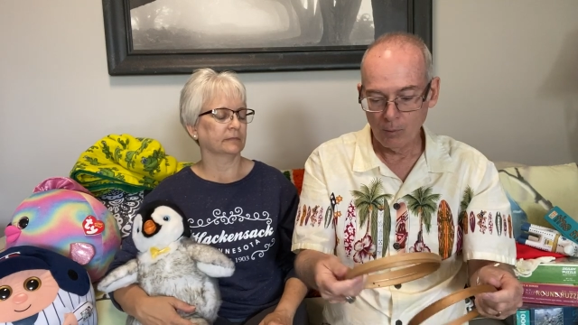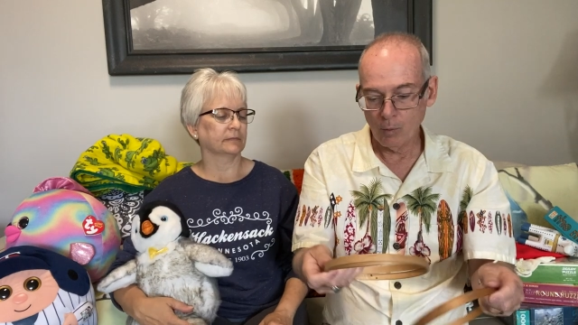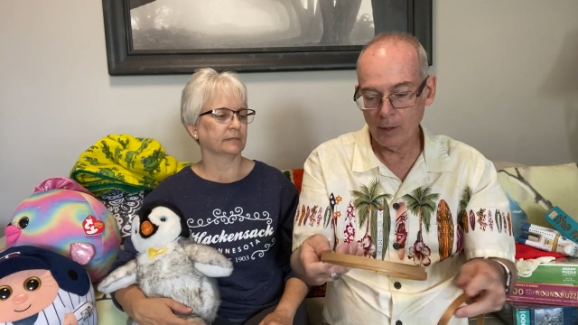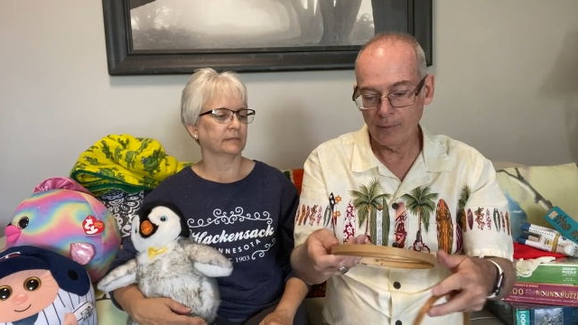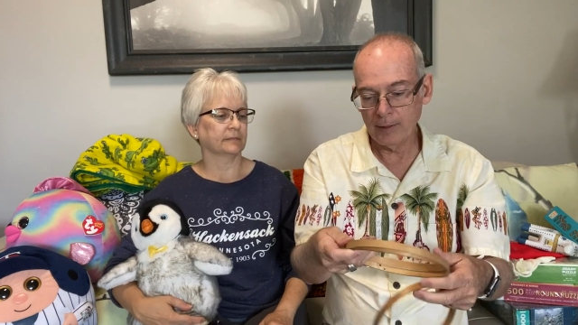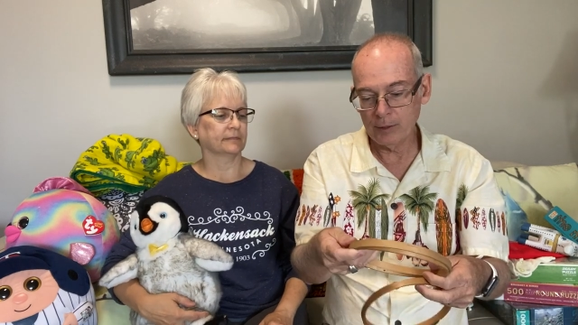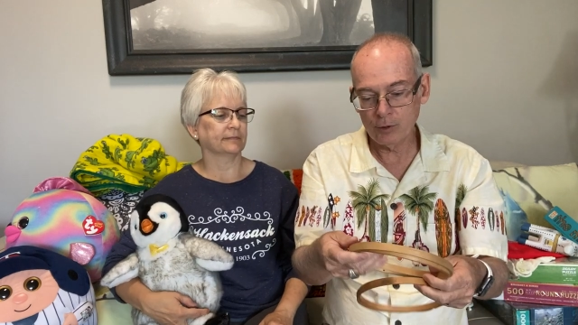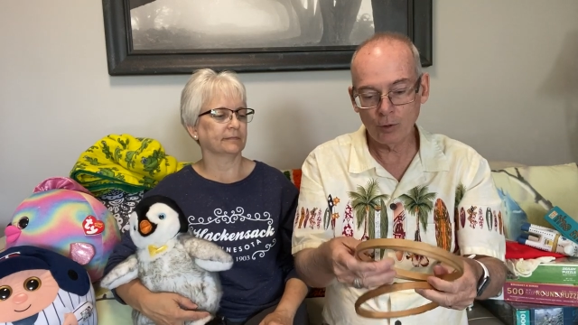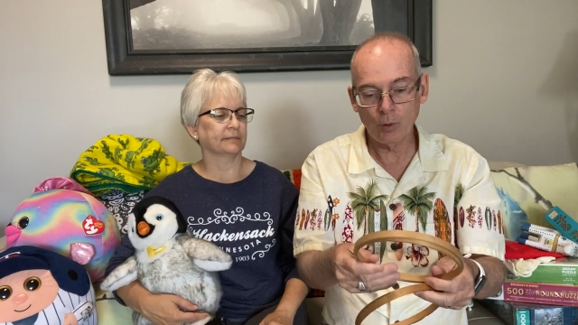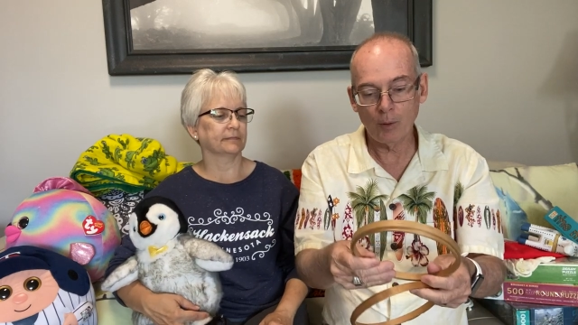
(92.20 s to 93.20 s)
Speaker 1: one. These
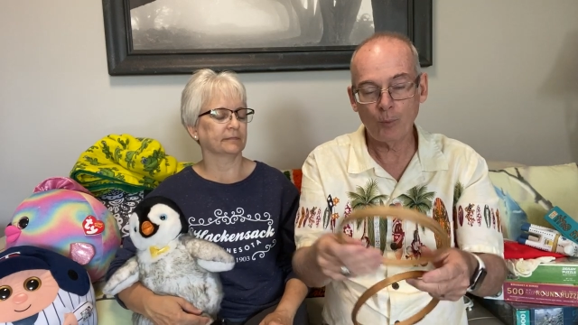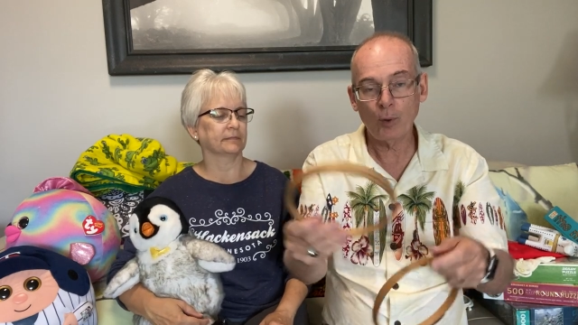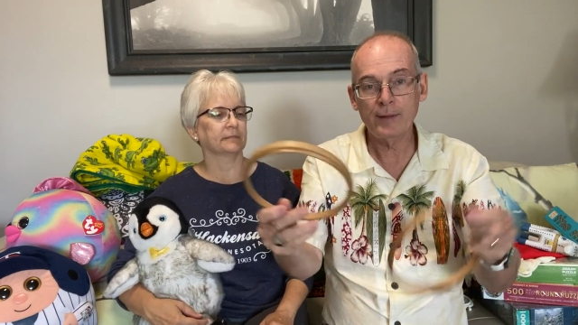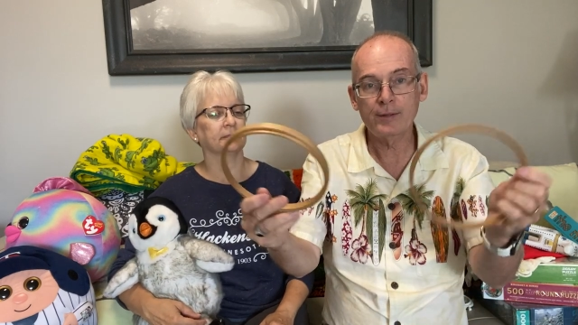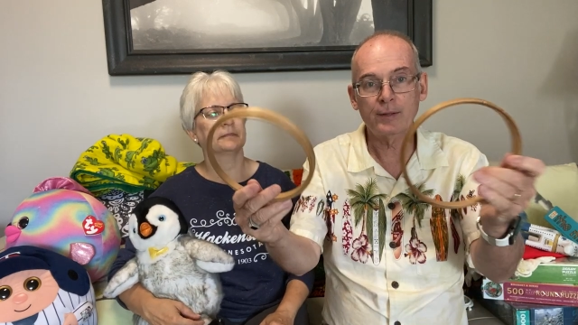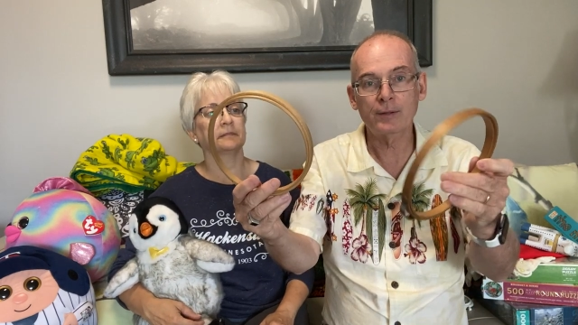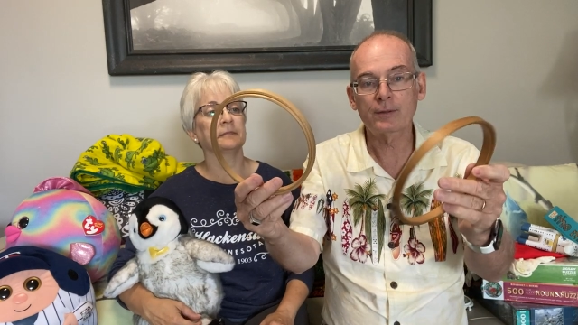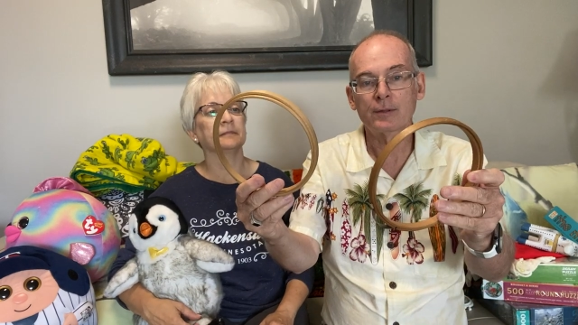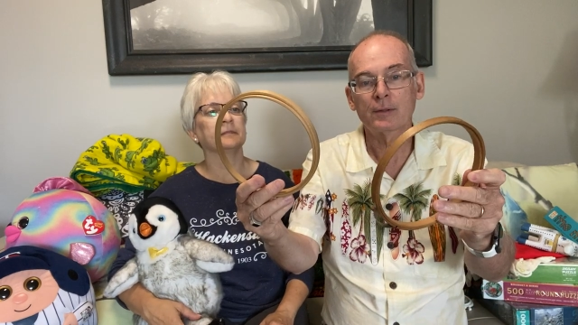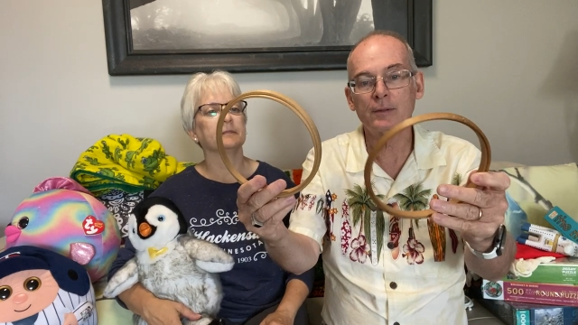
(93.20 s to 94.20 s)
two are
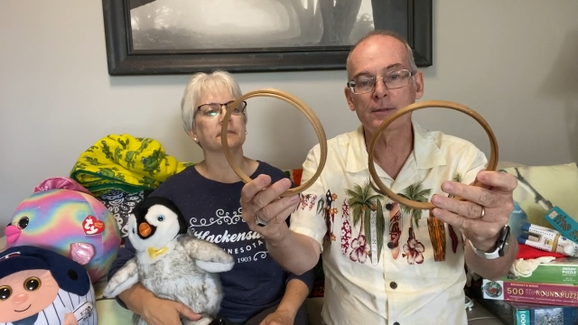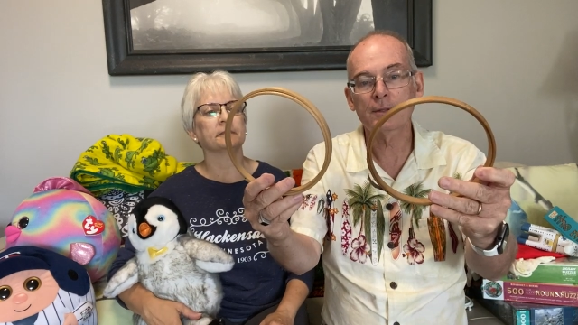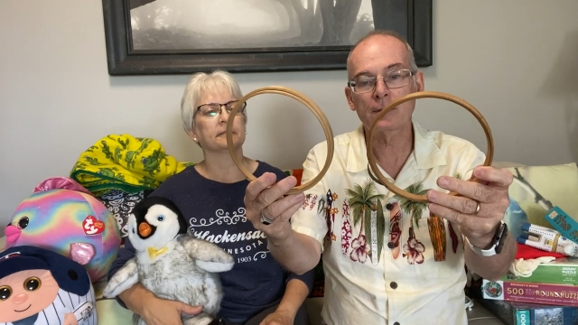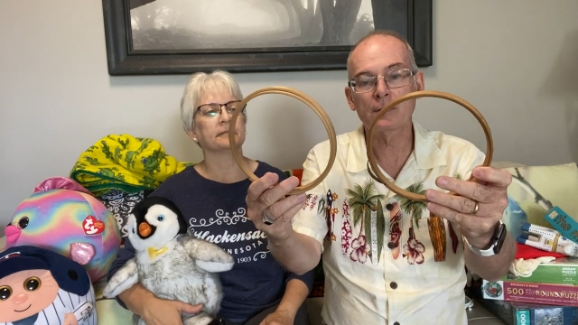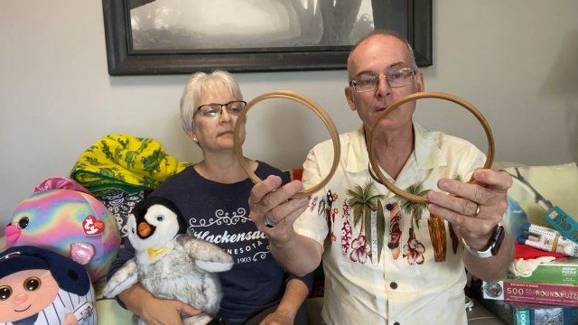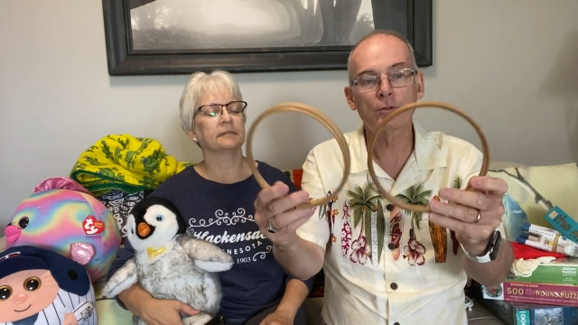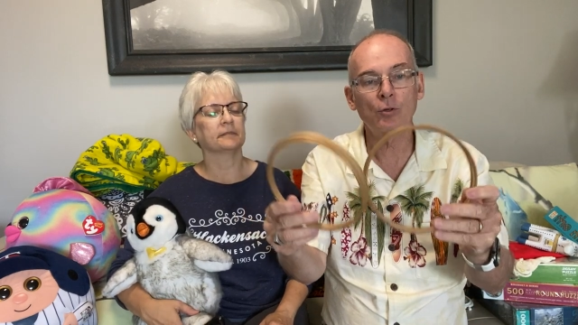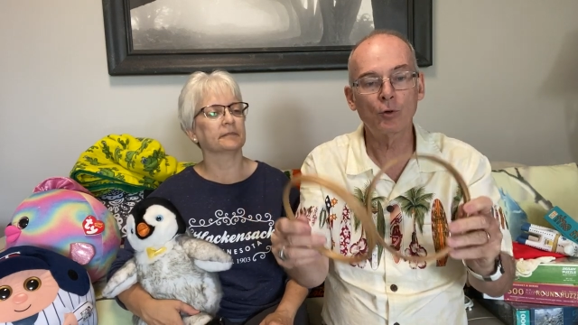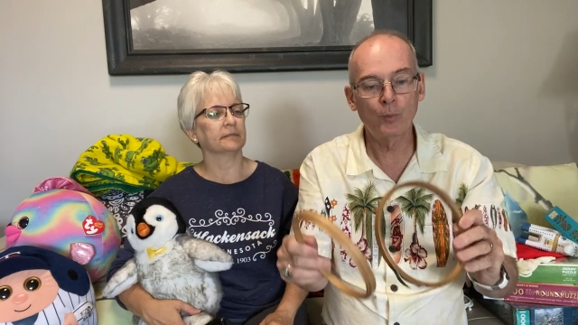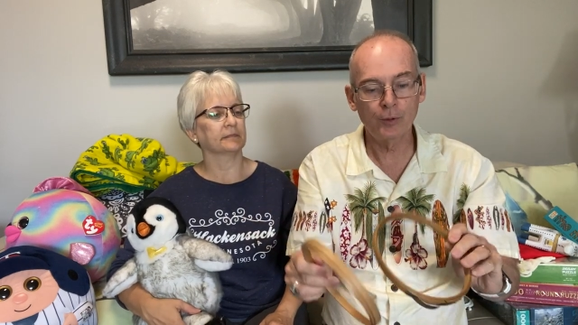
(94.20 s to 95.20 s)
Princess 6-inch
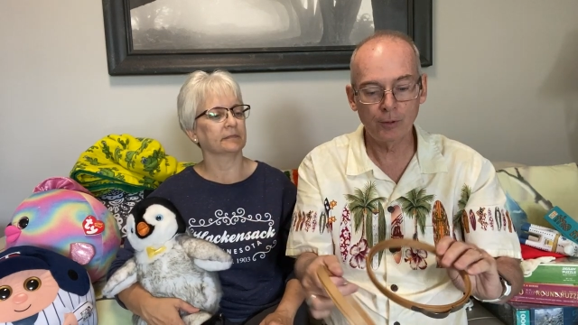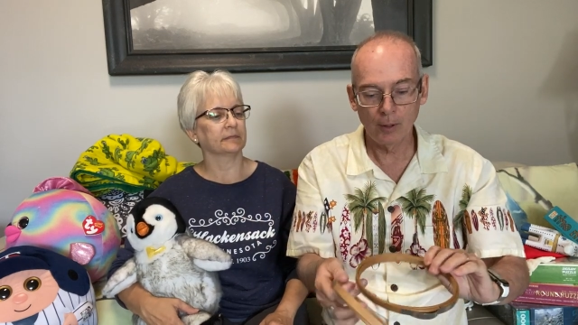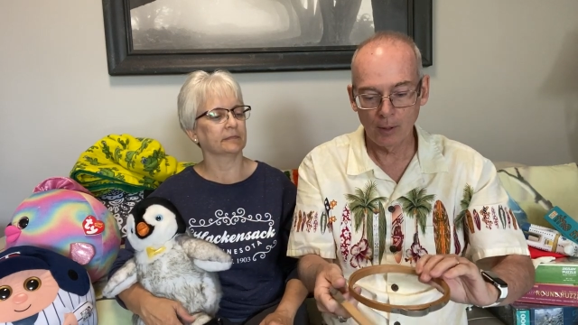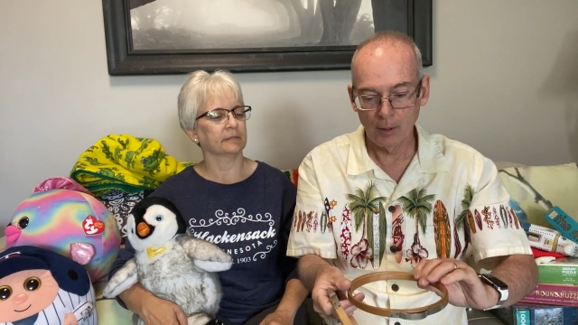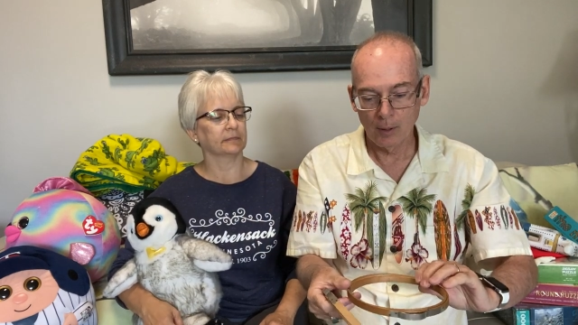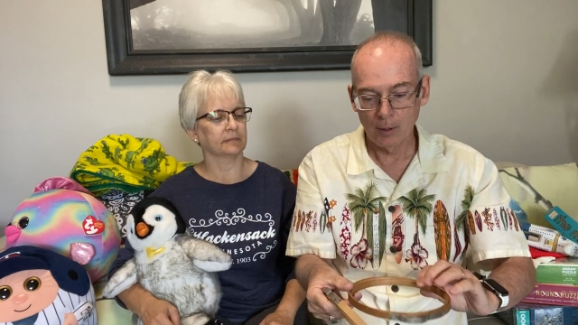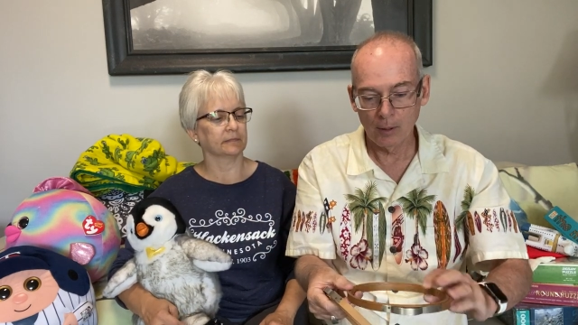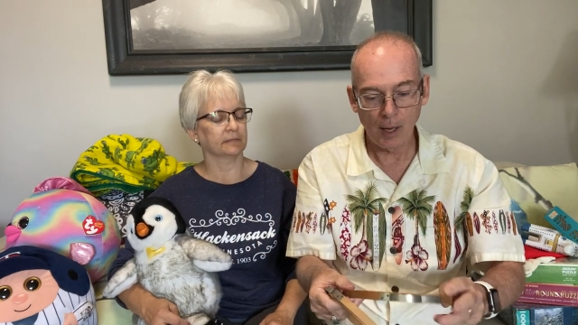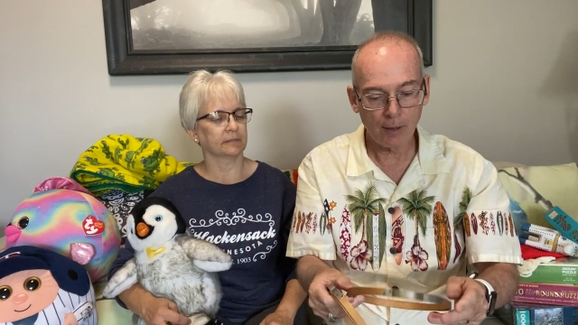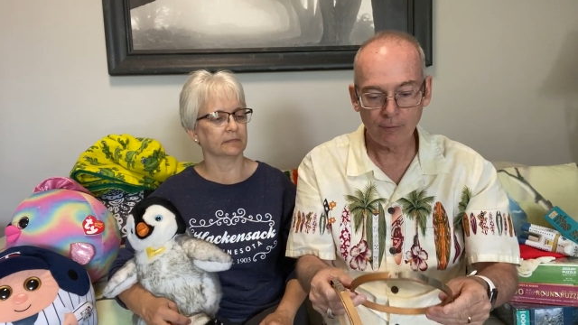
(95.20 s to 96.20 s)
hoops,
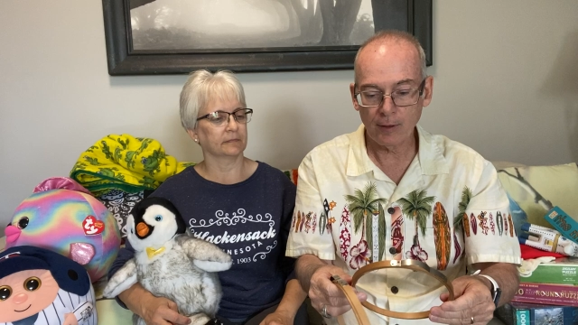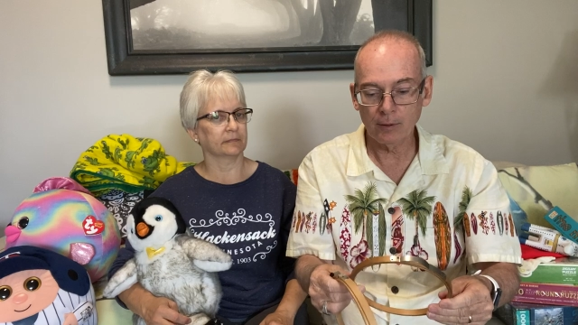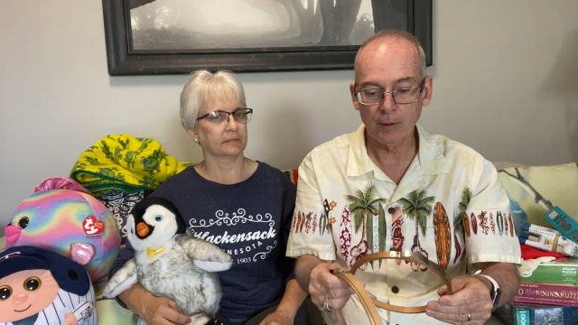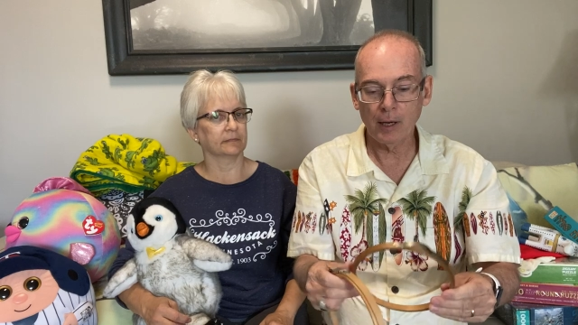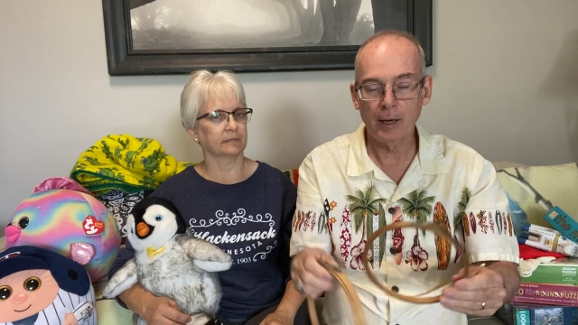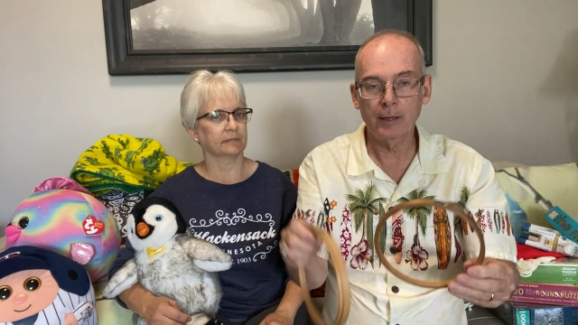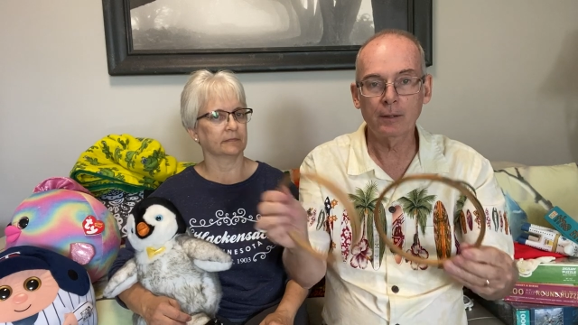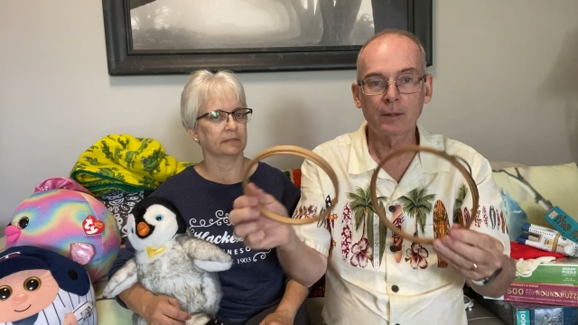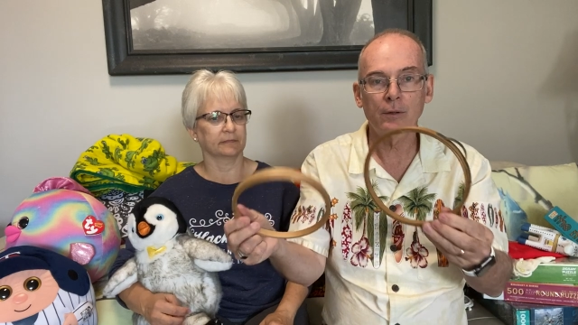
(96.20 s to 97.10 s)
not felt lined.